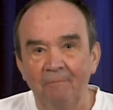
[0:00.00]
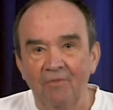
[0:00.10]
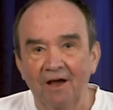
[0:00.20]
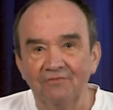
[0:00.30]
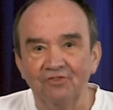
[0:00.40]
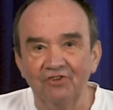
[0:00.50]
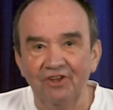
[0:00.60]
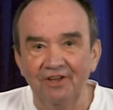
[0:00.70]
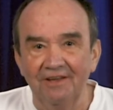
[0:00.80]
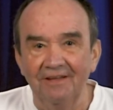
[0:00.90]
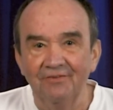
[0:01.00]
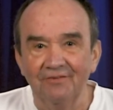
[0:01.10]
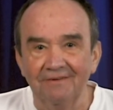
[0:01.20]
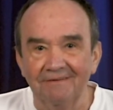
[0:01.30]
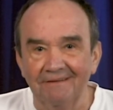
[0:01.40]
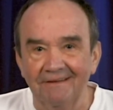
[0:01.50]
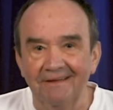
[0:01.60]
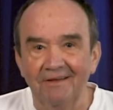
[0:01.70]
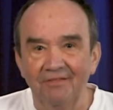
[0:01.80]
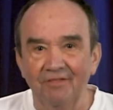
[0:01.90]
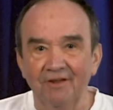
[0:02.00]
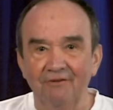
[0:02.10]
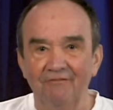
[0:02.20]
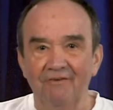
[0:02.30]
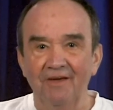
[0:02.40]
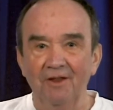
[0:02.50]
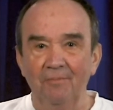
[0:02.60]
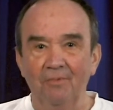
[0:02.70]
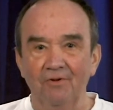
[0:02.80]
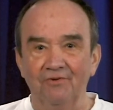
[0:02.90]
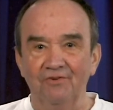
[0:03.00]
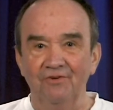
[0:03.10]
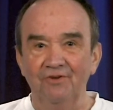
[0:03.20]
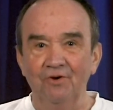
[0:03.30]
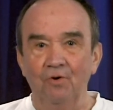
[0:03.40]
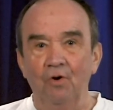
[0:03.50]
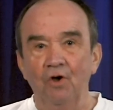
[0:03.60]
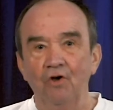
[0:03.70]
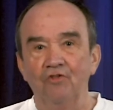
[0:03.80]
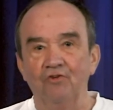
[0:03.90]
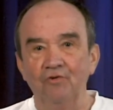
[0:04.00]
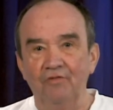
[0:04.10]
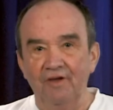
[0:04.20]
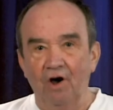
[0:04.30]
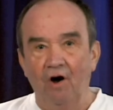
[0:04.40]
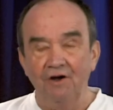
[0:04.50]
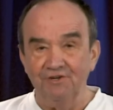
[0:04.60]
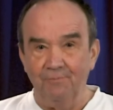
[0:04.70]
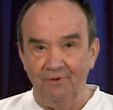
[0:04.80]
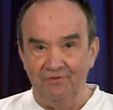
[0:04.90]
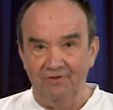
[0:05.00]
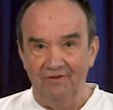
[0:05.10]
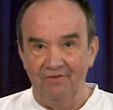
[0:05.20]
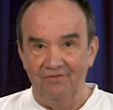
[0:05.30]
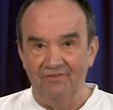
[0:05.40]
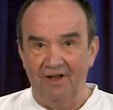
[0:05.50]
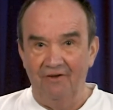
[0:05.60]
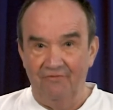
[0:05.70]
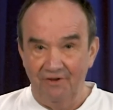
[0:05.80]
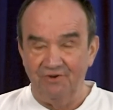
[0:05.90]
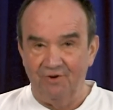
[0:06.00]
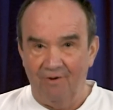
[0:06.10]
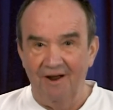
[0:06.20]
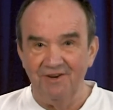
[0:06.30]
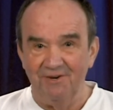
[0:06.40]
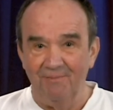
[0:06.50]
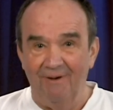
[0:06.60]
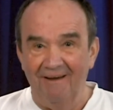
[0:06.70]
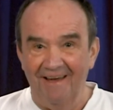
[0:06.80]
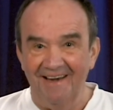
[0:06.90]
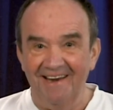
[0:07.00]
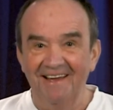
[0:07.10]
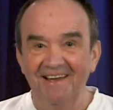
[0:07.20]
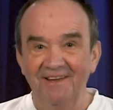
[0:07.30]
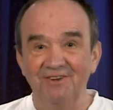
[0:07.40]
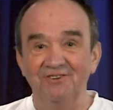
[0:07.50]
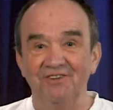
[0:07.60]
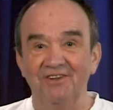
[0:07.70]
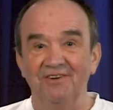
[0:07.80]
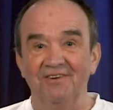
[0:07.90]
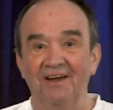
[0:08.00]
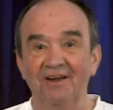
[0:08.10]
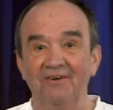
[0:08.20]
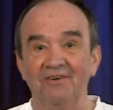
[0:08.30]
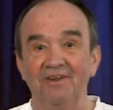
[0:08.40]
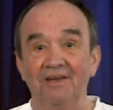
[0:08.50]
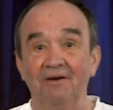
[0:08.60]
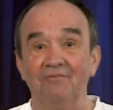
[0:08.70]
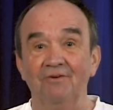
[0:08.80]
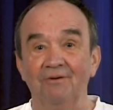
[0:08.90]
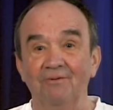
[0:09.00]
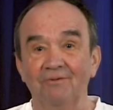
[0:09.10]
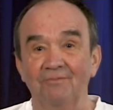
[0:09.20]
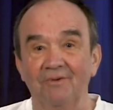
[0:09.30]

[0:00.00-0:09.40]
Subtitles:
of seeing instantly that available to you through the auspices of his Christ mind is the entirety of your own